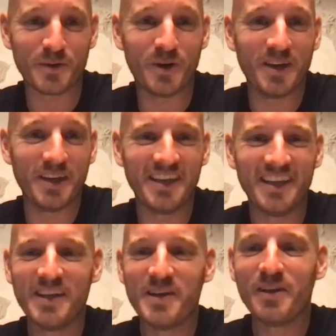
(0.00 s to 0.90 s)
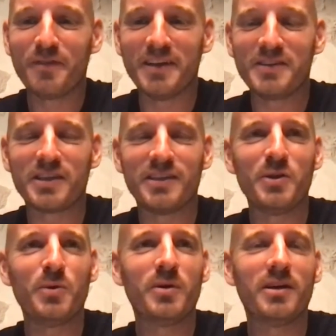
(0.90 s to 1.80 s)
Roy. Vincent,
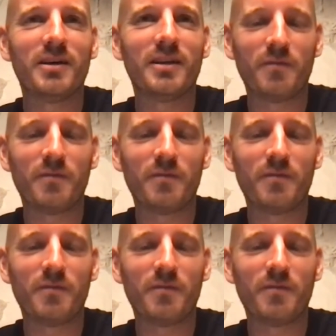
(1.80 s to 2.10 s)
you were